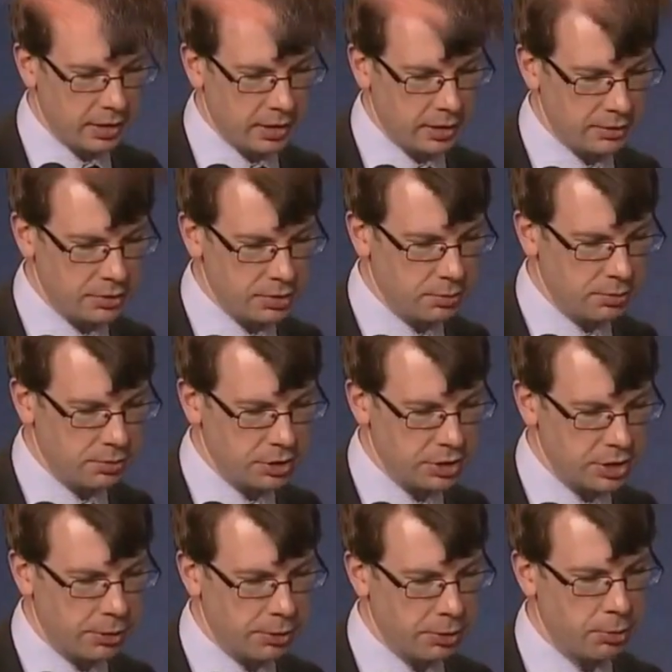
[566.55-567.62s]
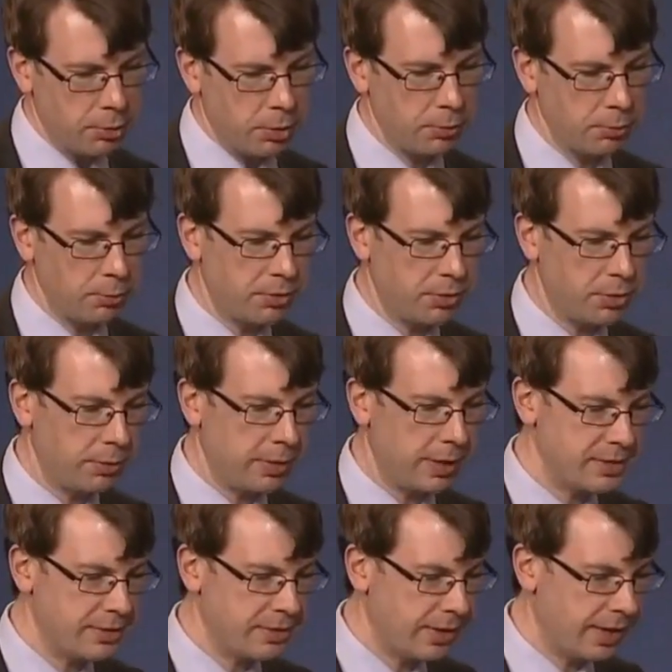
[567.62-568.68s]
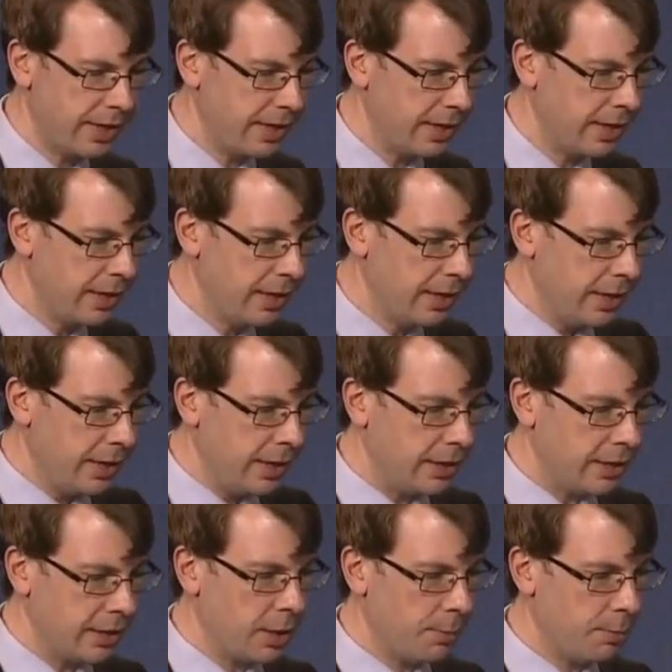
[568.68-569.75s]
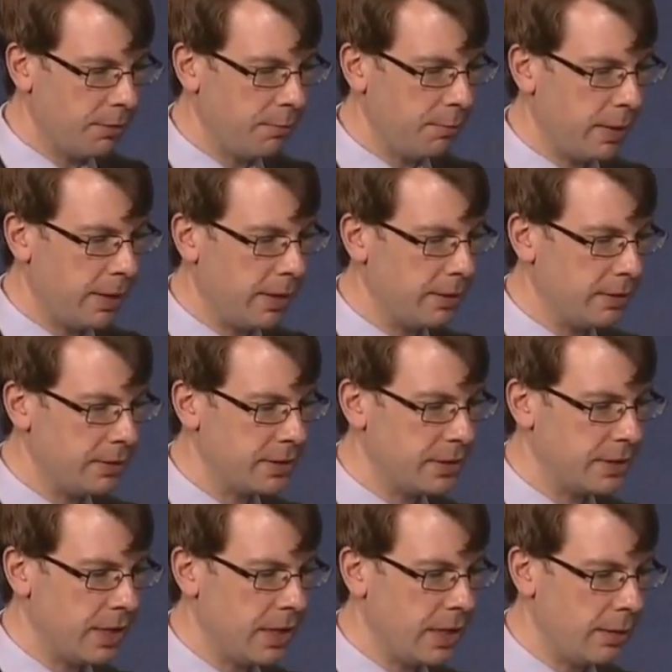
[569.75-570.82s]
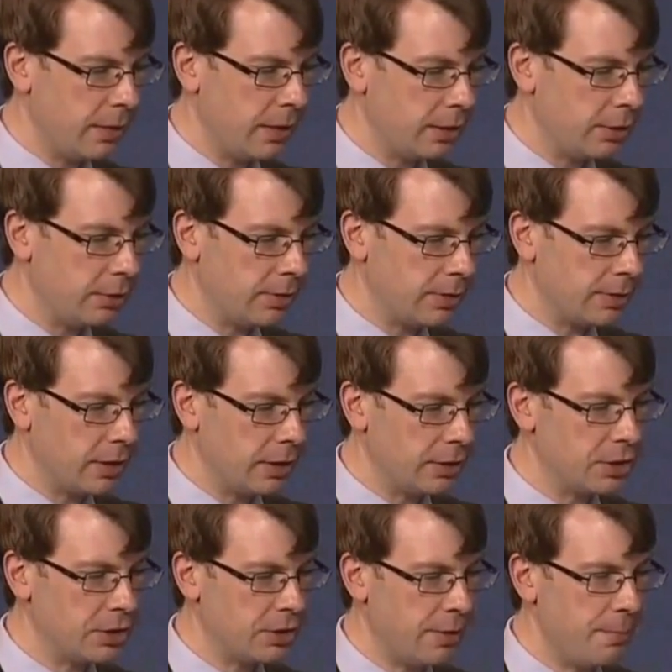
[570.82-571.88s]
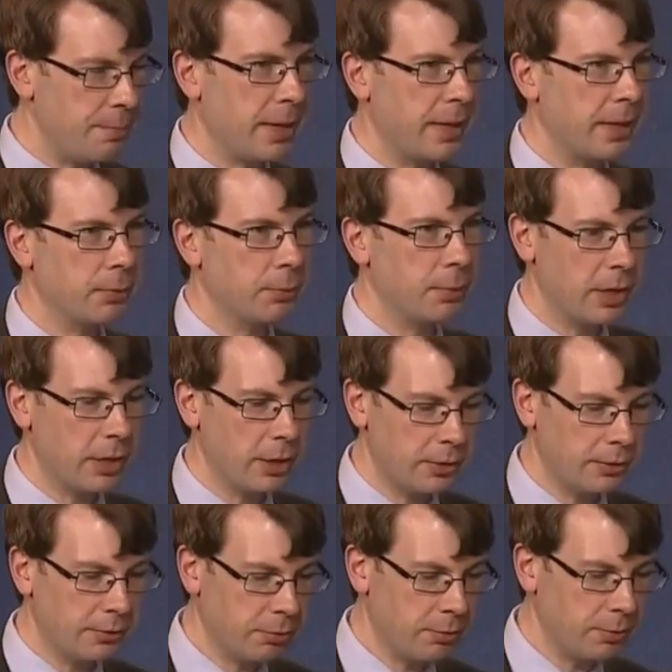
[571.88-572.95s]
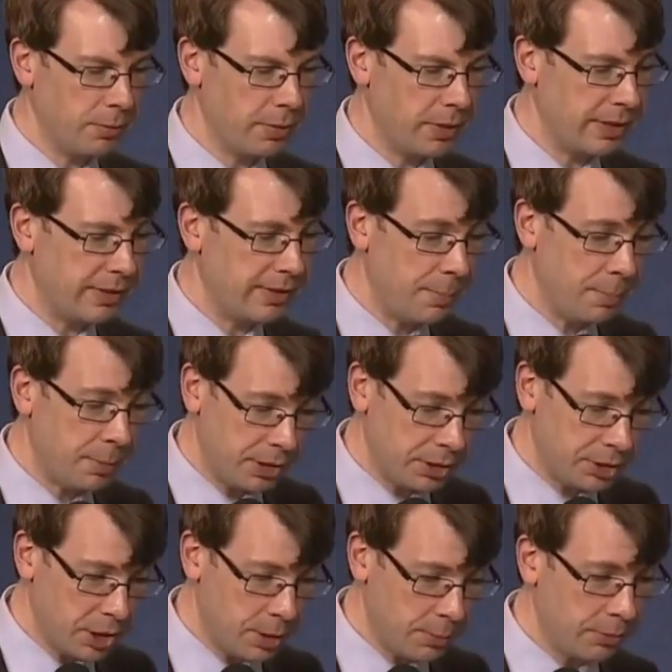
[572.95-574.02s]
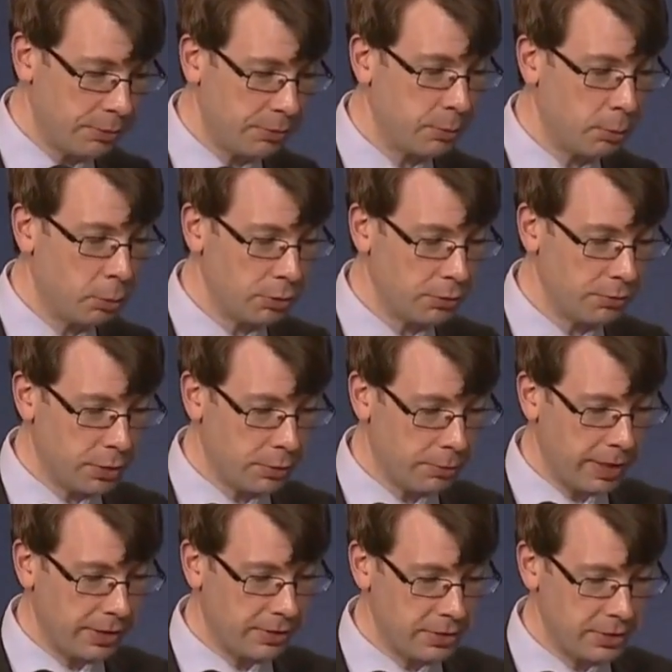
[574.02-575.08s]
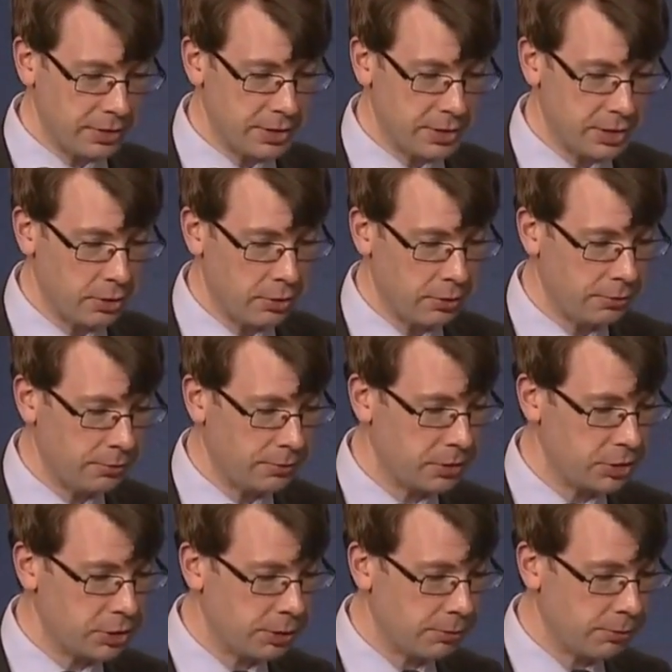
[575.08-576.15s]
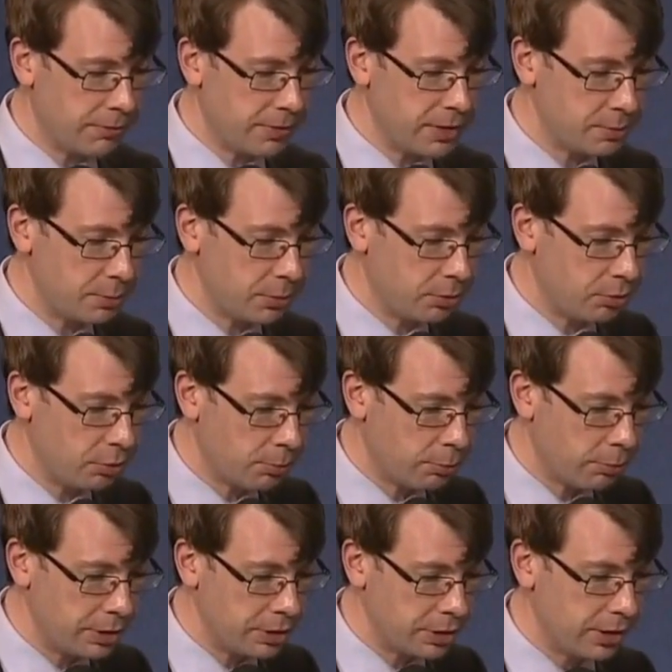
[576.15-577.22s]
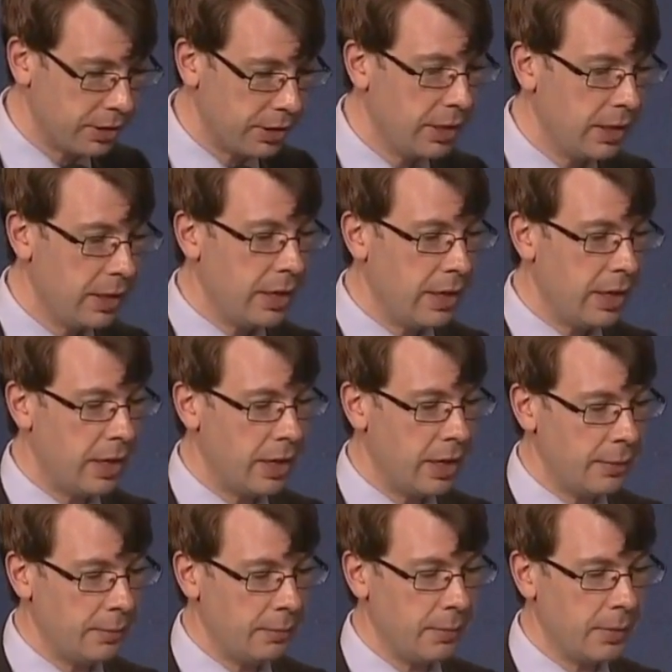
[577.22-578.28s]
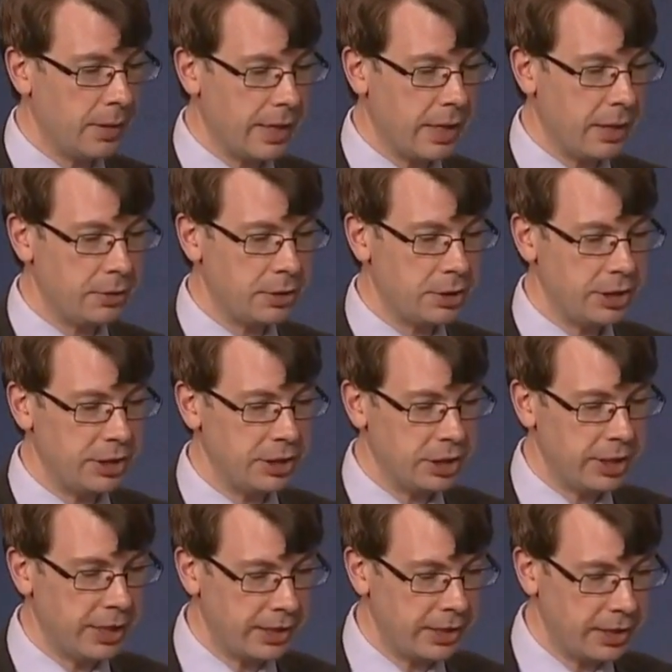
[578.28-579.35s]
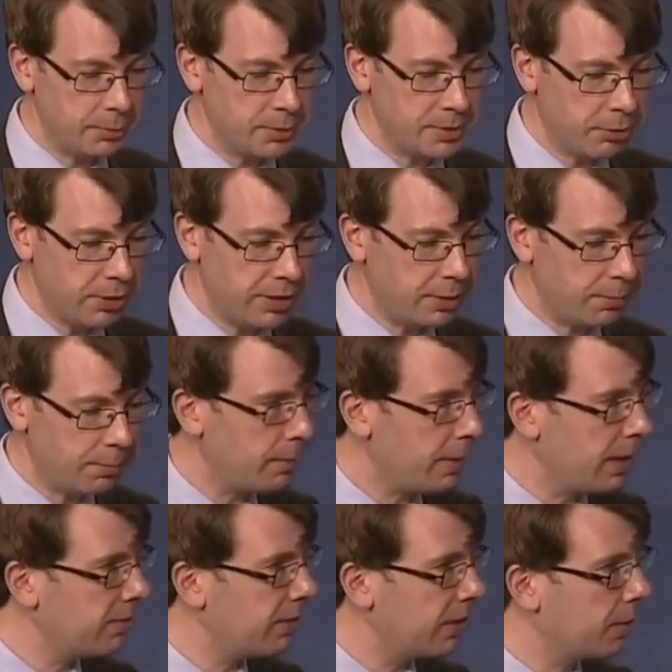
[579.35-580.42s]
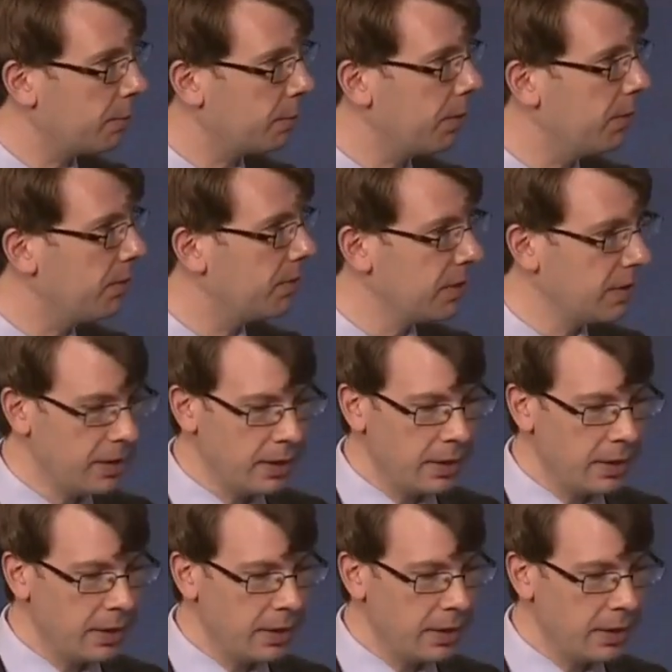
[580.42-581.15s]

And I just want to share a quote with you. Yesterday, in a couple of panels, including the lunchtime panel, we heard from the deputy chairman of the board of directors of China Investment Corporation, Gao Shiqing, and he was very diplomatic. But